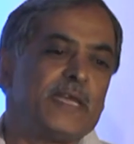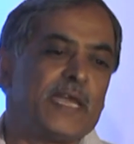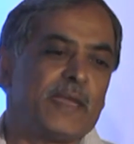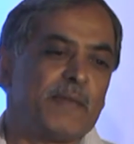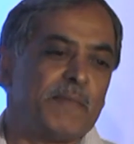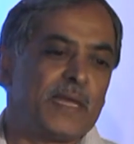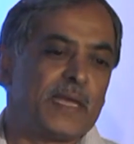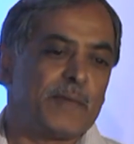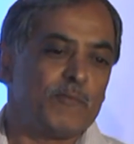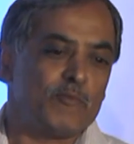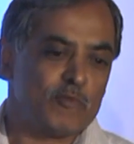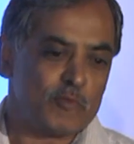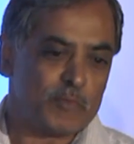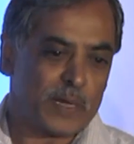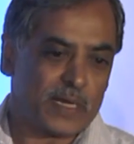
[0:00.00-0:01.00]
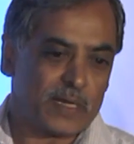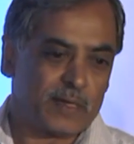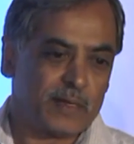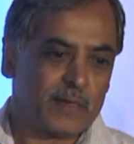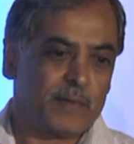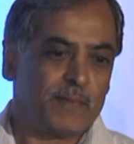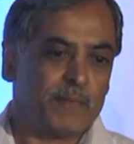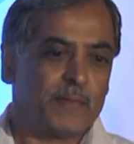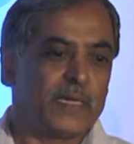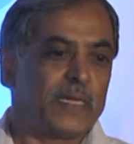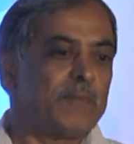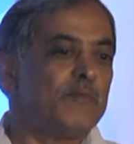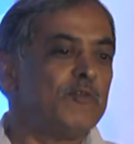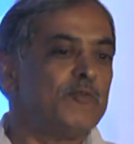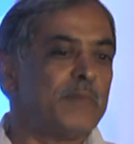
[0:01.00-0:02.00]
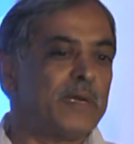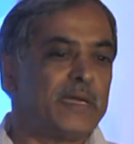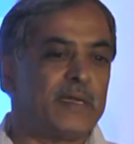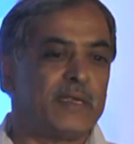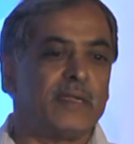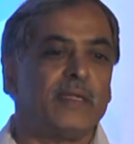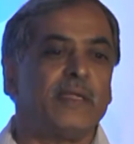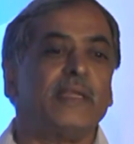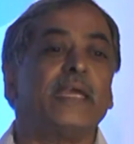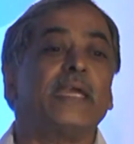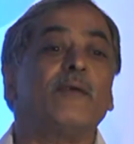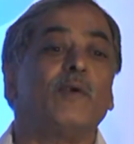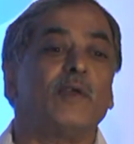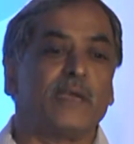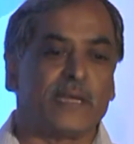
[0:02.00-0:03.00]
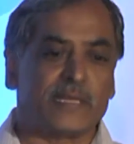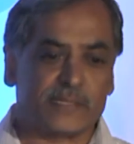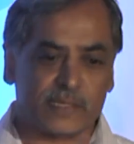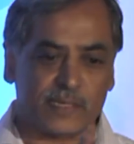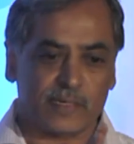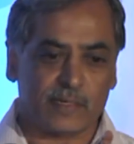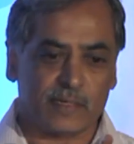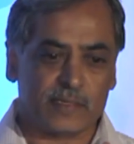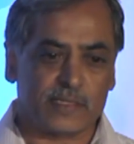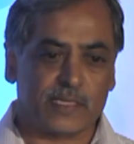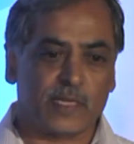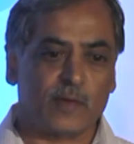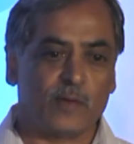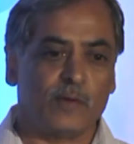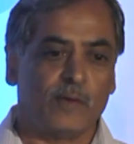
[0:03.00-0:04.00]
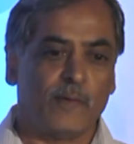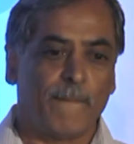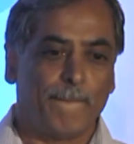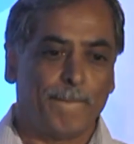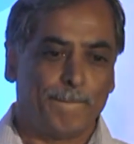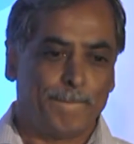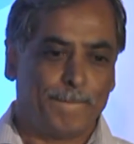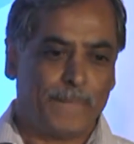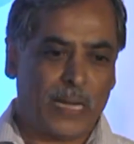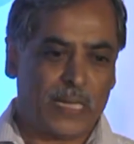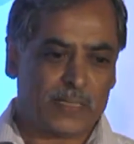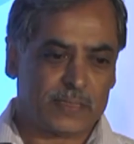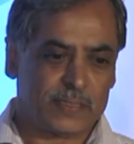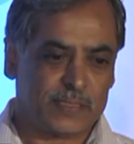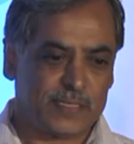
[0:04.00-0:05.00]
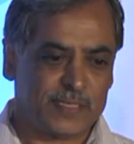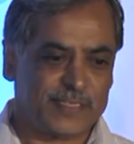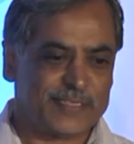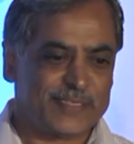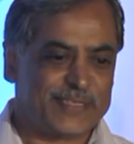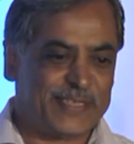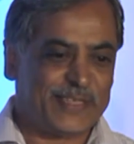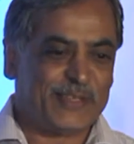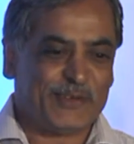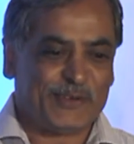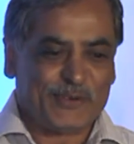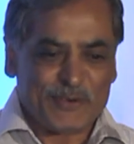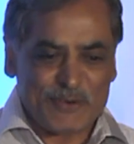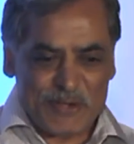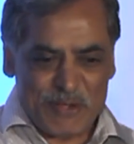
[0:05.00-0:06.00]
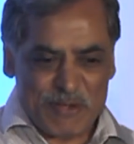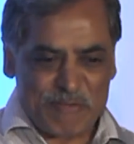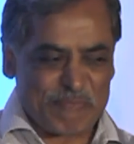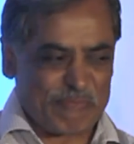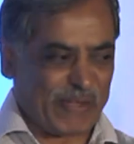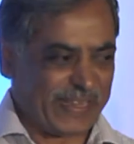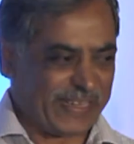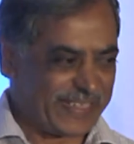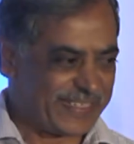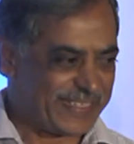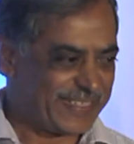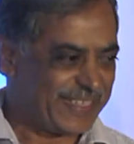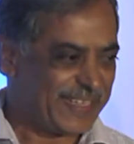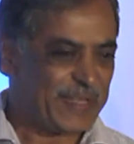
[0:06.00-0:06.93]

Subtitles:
can make a movement, but a movement like what I said, 0 plus 0 minus.